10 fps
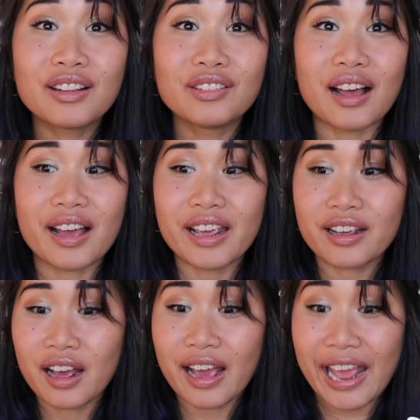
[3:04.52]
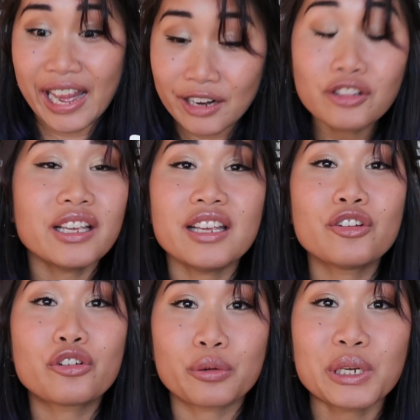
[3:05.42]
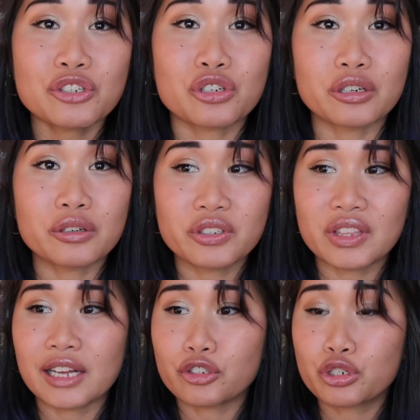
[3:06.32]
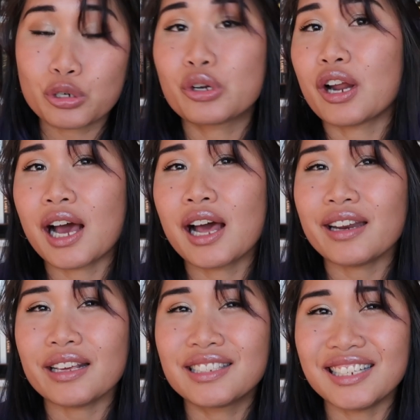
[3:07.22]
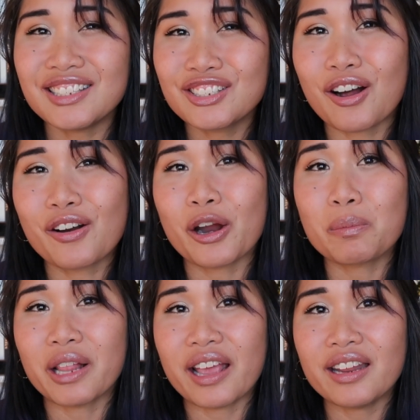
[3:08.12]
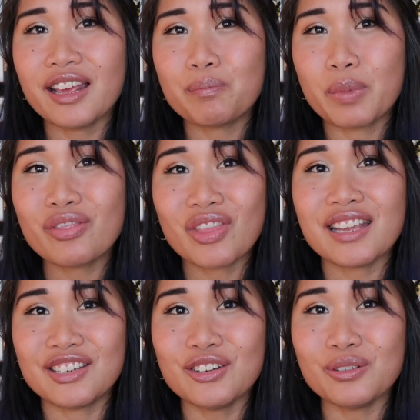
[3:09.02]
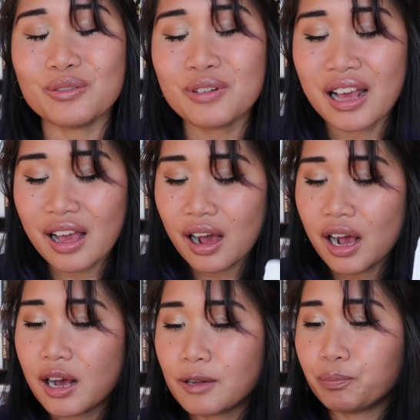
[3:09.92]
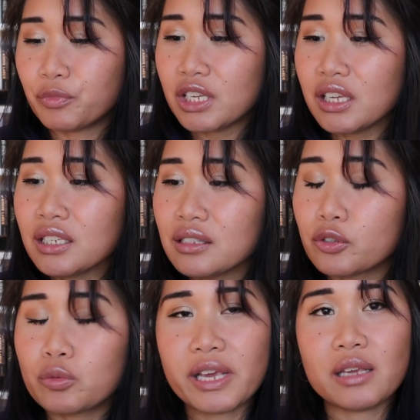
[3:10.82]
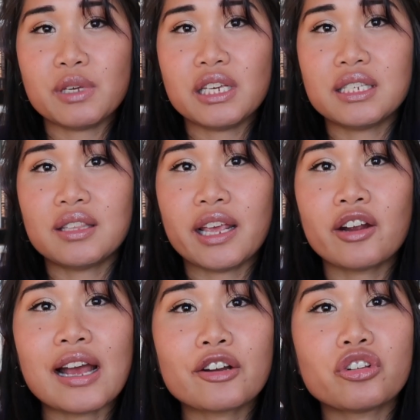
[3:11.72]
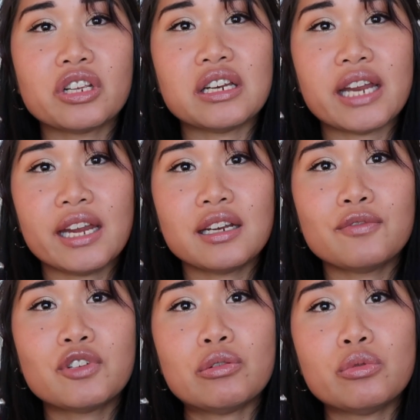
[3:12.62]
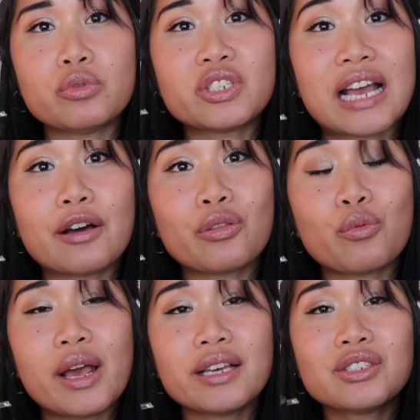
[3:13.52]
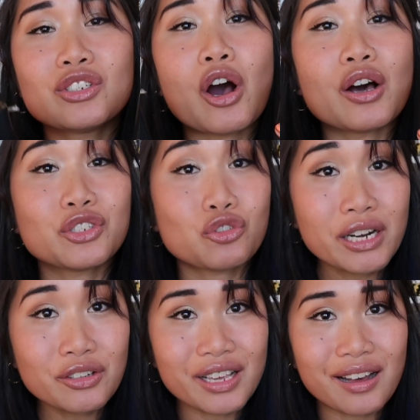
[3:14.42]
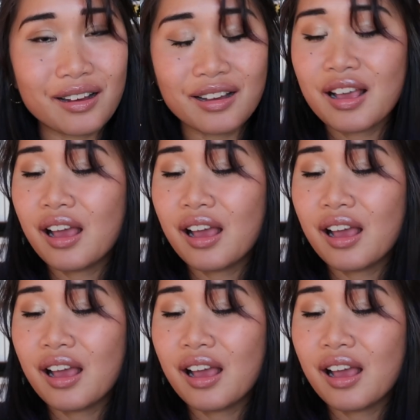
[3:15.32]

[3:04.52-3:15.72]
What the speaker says: like alien creatures that should not exist on our planet, but they do. These little babies, they are actually native to Southwest Australia,